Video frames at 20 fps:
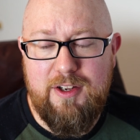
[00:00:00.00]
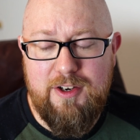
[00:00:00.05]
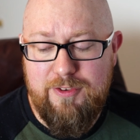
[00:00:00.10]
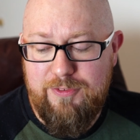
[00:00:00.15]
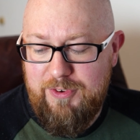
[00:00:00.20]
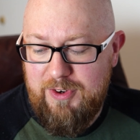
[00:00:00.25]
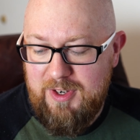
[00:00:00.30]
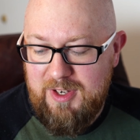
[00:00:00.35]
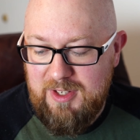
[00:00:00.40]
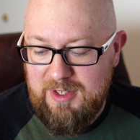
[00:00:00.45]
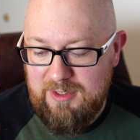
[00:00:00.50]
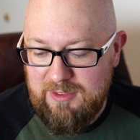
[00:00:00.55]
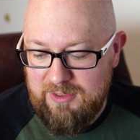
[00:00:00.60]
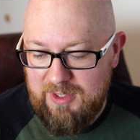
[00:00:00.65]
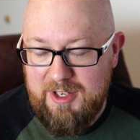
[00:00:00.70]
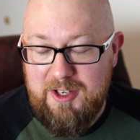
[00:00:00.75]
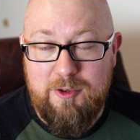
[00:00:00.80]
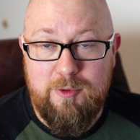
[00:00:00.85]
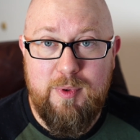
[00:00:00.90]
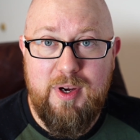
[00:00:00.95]
in a very
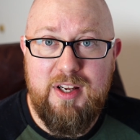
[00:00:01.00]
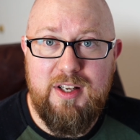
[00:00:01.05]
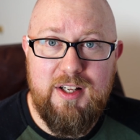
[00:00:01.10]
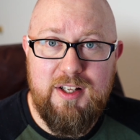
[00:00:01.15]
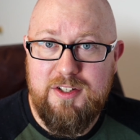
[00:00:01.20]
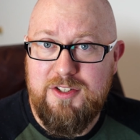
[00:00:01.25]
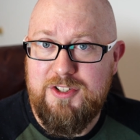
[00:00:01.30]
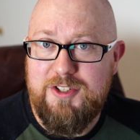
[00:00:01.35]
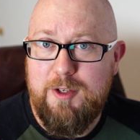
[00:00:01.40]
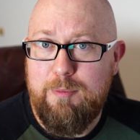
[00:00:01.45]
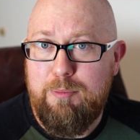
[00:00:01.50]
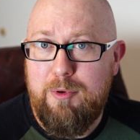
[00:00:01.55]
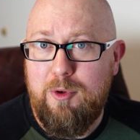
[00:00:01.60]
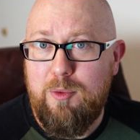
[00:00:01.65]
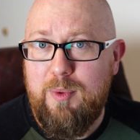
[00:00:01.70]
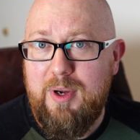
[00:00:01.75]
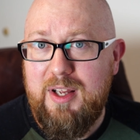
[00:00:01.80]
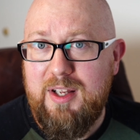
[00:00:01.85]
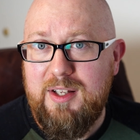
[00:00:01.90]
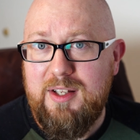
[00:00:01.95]
lightweight and
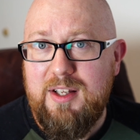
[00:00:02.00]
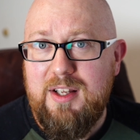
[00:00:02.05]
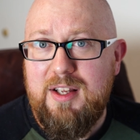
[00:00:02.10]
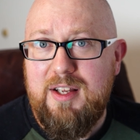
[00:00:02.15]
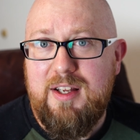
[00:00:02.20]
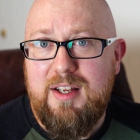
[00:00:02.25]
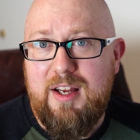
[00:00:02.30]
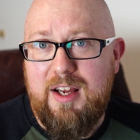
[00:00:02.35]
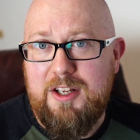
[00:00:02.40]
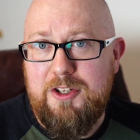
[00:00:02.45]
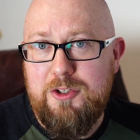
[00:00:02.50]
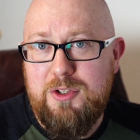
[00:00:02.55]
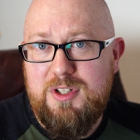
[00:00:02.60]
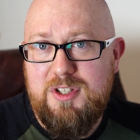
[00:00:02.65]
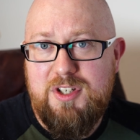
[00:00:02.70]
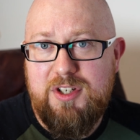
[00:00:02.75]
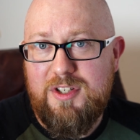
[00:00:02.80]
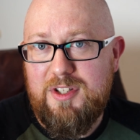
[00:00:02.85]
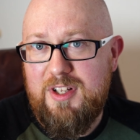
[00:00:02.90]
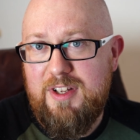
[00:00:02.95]
simple way and you
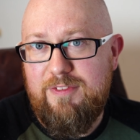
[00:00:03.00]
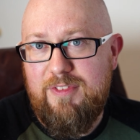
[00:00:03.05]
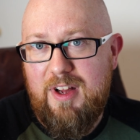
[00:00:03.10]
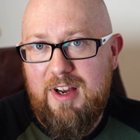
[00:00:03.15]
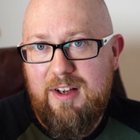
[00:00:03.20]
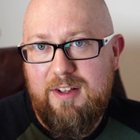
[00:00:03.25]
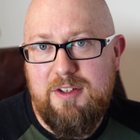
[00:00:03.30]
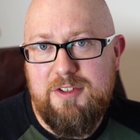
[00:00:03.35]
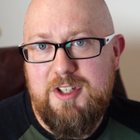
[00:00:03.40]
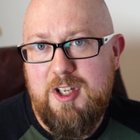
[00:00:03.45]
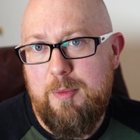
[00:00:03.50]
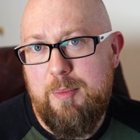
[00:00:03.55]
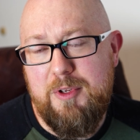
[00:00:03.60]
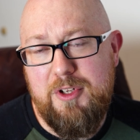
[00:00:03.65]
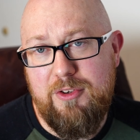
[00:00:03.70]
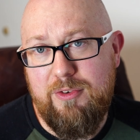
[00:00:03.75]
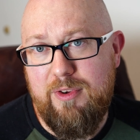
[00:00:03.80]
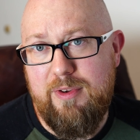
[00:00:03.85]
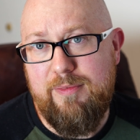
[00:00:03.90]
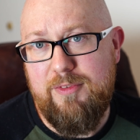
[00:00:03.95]
can just leave the holotape in
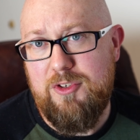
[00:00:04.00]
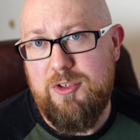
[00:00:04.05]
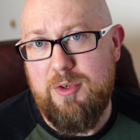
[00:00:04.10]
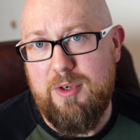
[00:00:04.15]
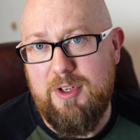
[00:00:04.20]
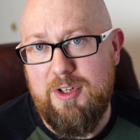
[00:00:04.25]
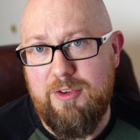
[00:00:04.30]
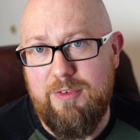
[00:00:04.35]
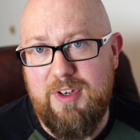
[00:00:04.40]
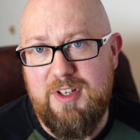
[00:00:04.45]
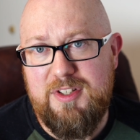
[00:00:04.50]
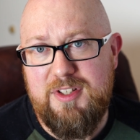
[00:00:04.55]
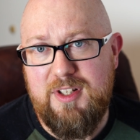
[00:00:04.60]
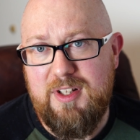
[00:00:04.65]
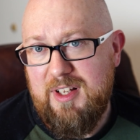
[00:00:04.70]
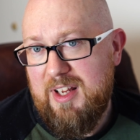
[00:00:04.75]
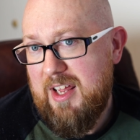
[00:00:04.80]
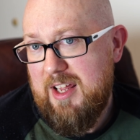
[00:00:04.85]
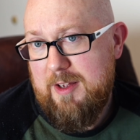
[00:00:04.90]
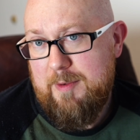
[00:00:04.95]
your inventory the rest of
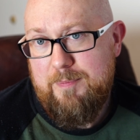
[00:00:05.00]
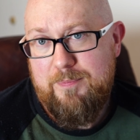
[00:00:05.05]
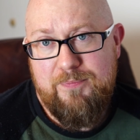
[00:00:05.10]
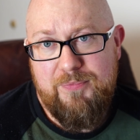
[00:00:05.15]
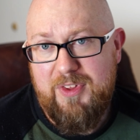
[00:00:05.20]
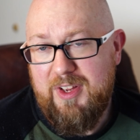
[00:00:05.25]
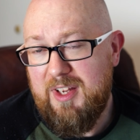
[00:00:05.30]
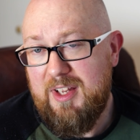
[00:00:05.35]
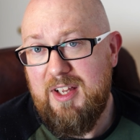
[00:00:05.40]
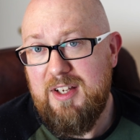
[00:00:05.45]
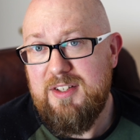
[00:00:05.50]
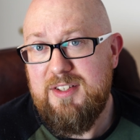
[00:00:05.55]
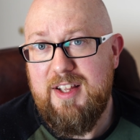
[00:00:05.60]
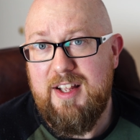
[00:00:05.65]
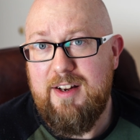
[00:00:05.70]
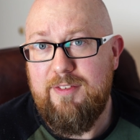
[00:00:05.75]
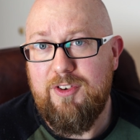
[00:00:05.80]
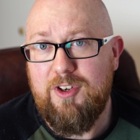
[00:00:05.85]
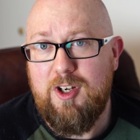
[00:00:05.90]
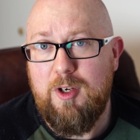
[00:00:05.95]
the game in case
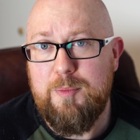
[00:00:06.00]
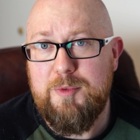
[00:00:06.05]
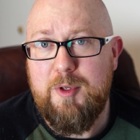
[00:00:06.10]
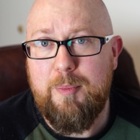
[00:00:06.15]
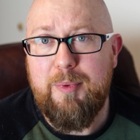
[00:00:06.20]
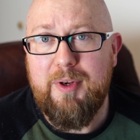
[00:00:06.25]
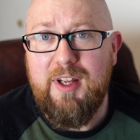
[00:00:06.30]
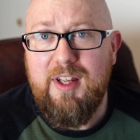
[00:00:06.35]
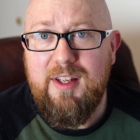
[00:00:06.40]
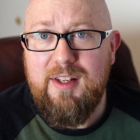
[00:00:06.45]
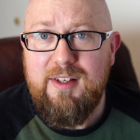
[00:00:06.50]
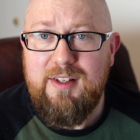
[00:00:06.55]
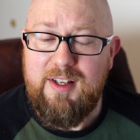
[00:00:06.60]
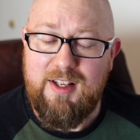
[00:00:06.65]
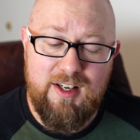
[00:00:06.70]
that ever comes up again.